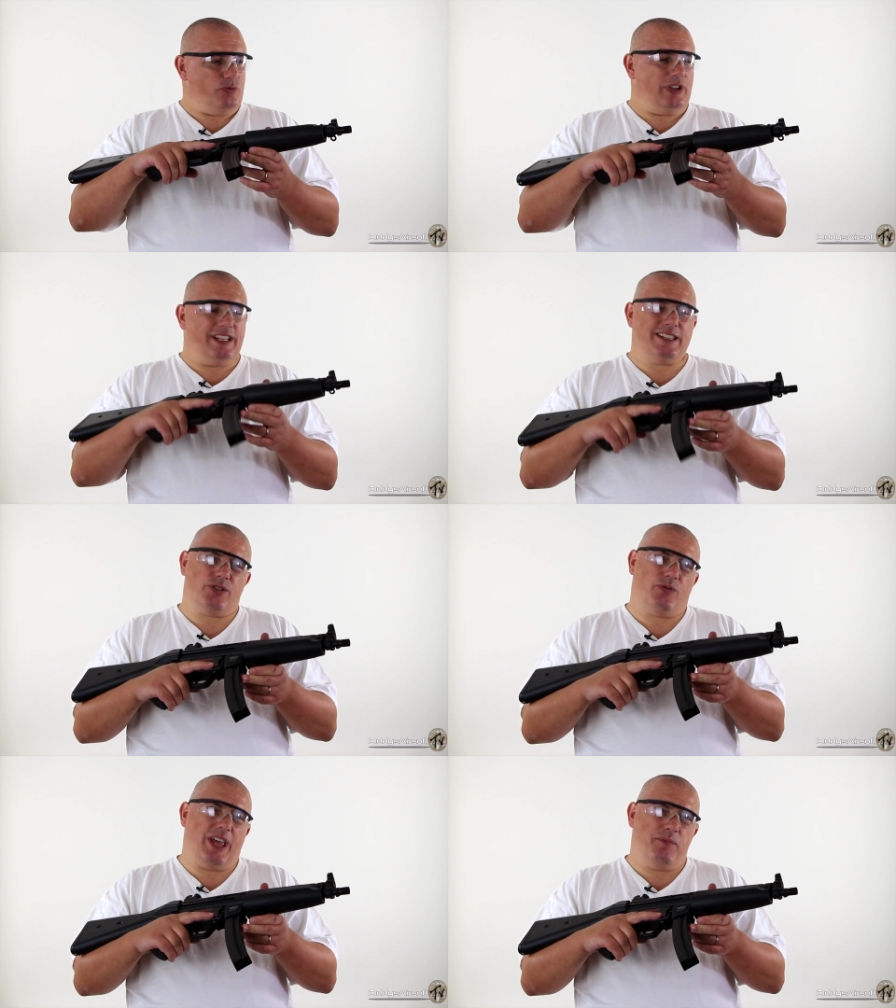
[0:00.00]
Will it
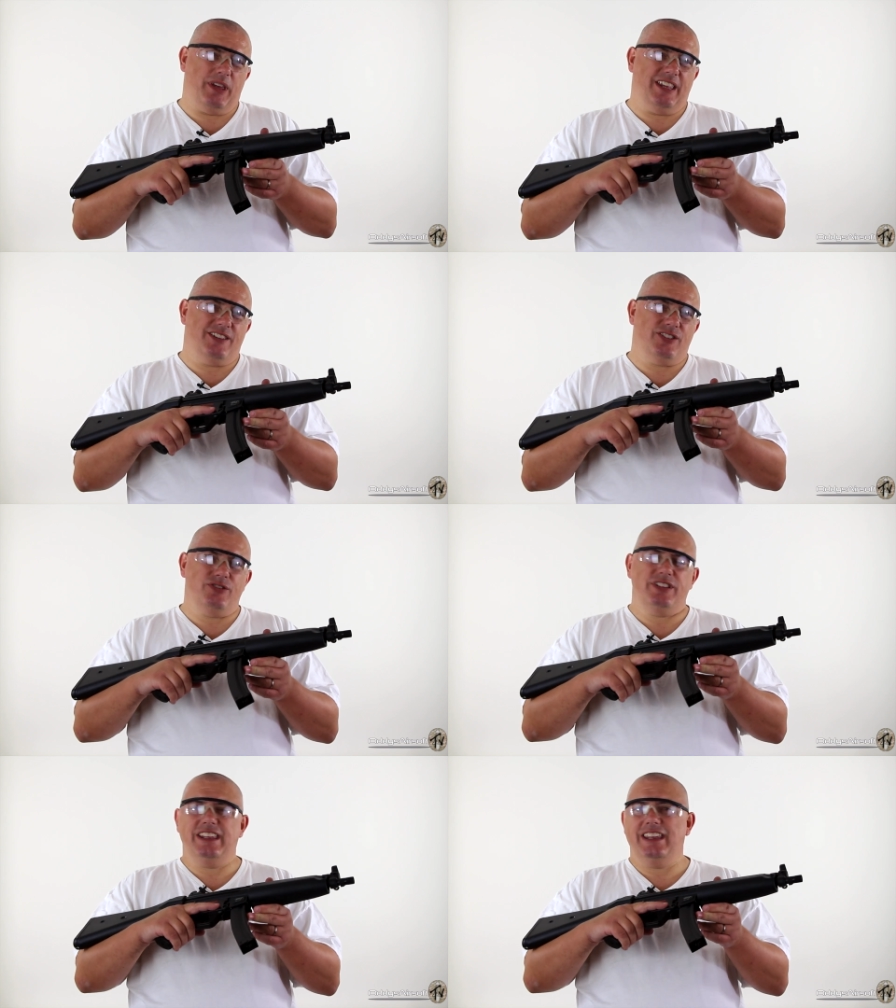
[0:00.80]
sway me
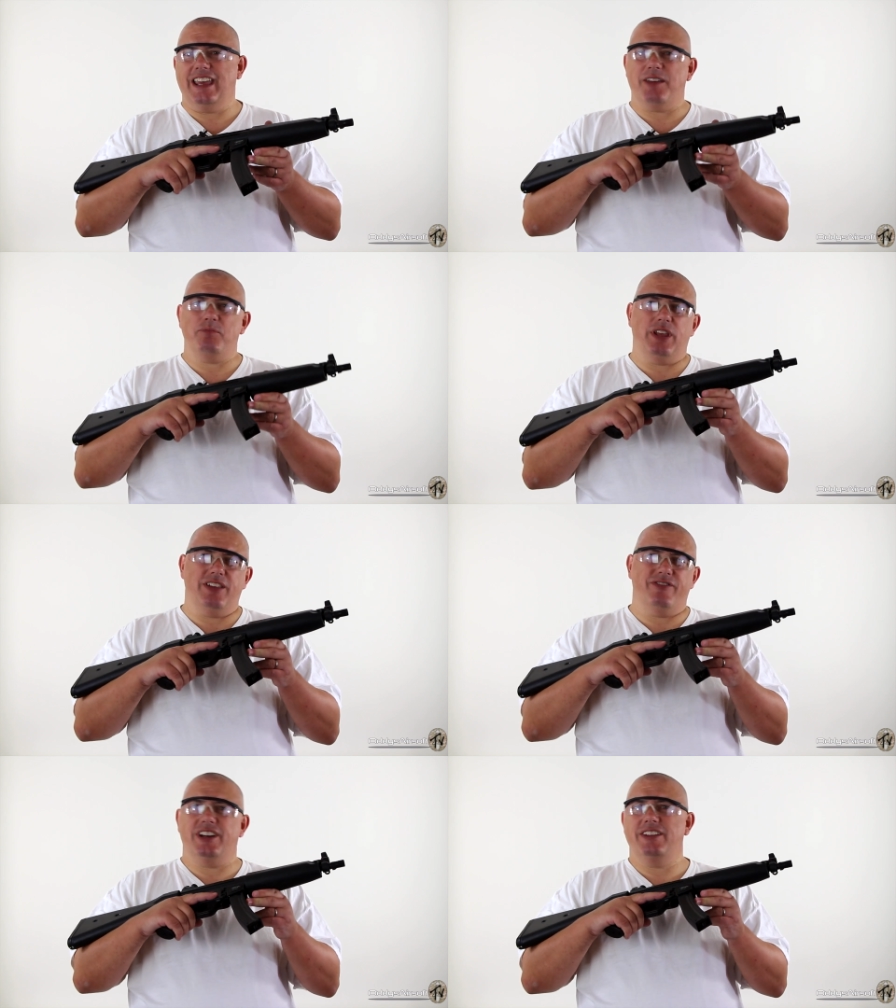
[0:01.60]
to the
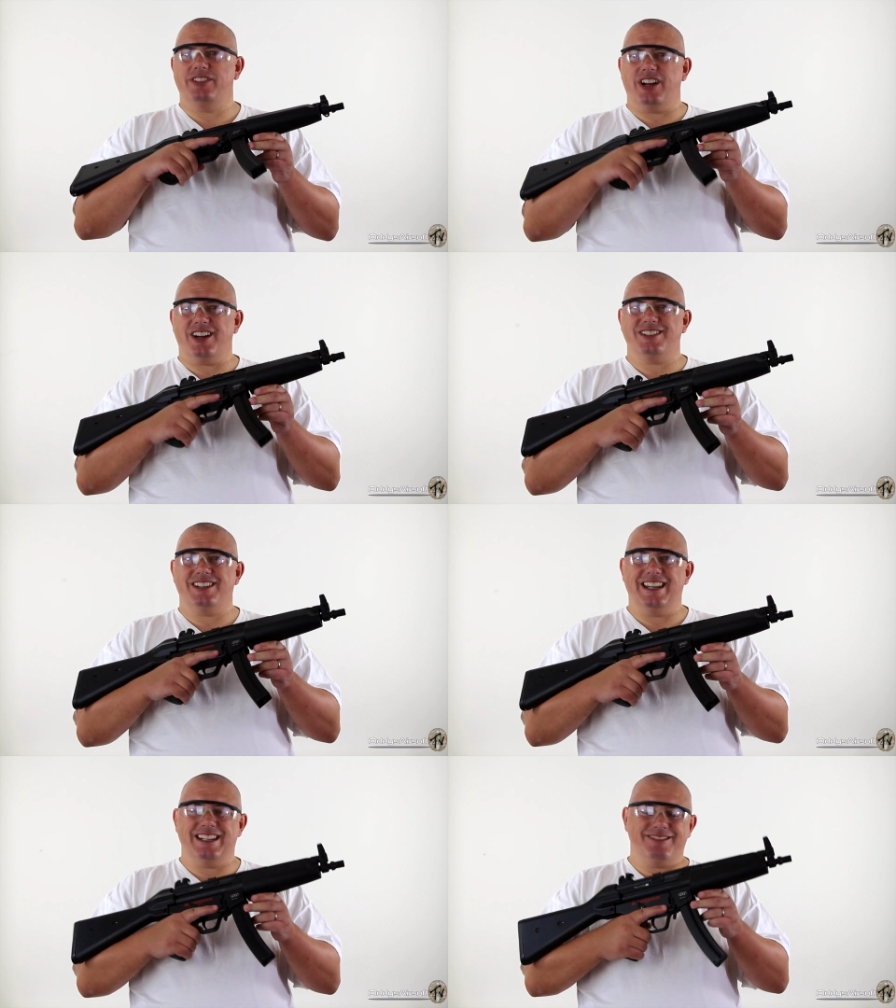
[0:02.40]
MP5 dark
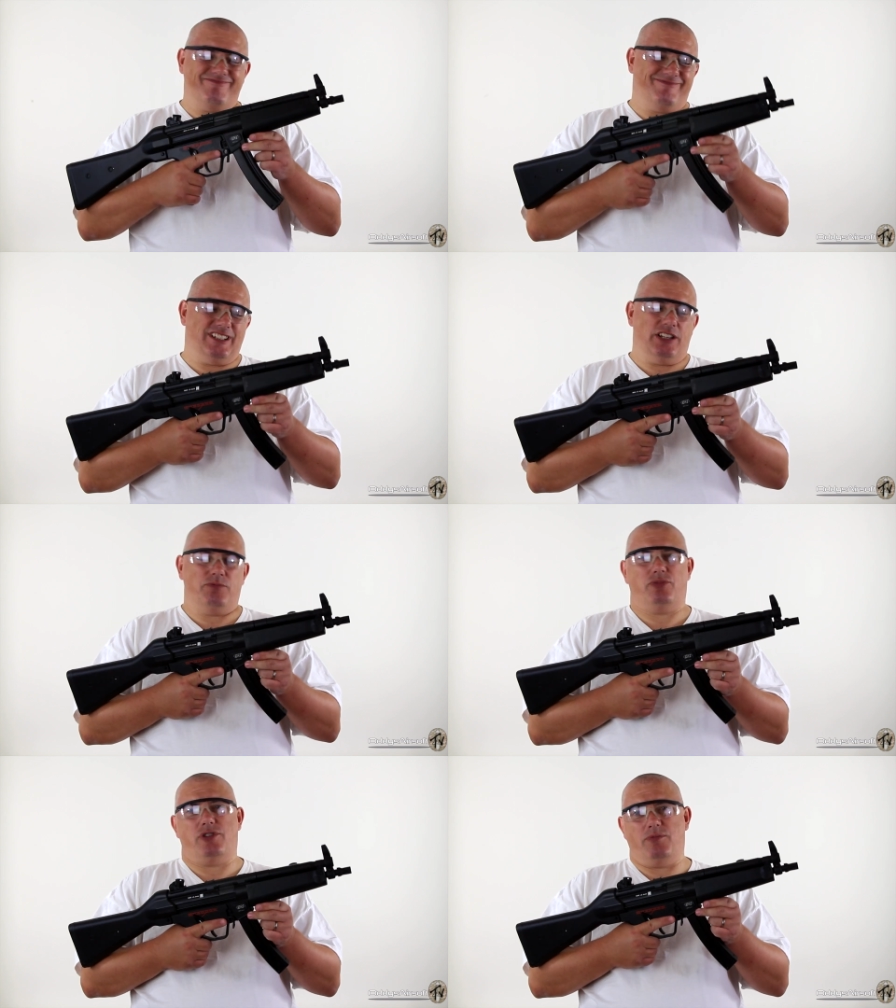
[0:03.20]
side?
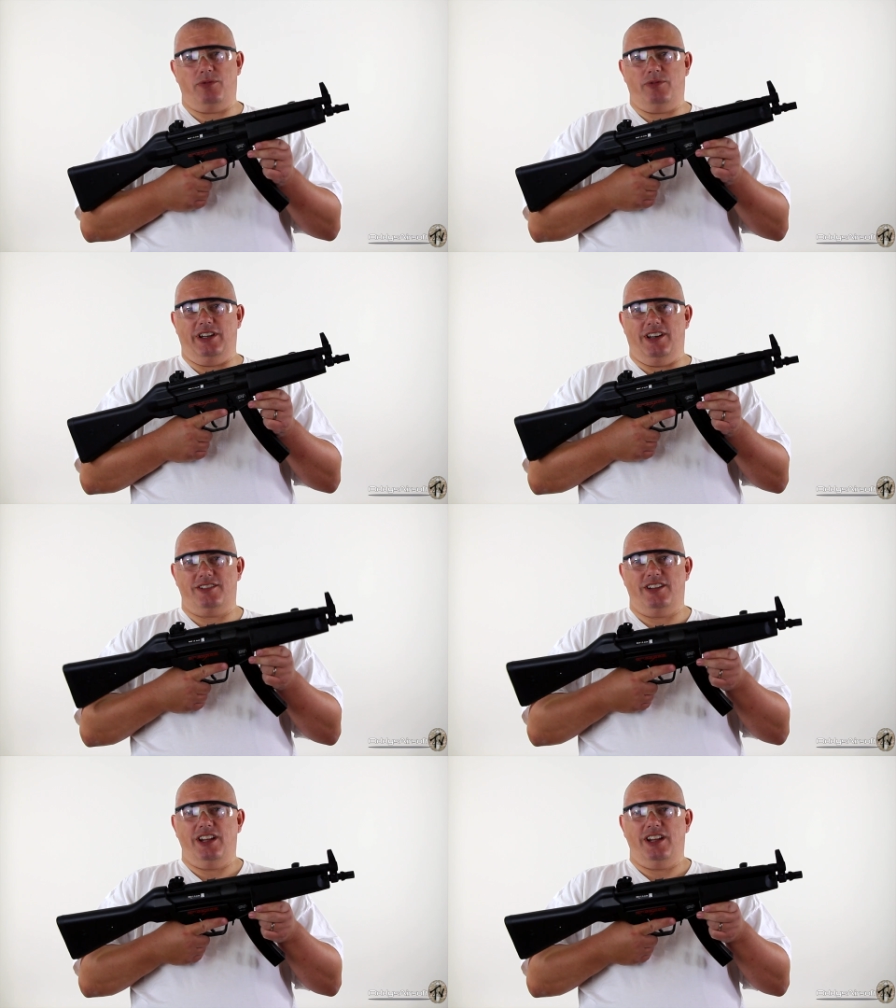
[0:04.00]
Probably not.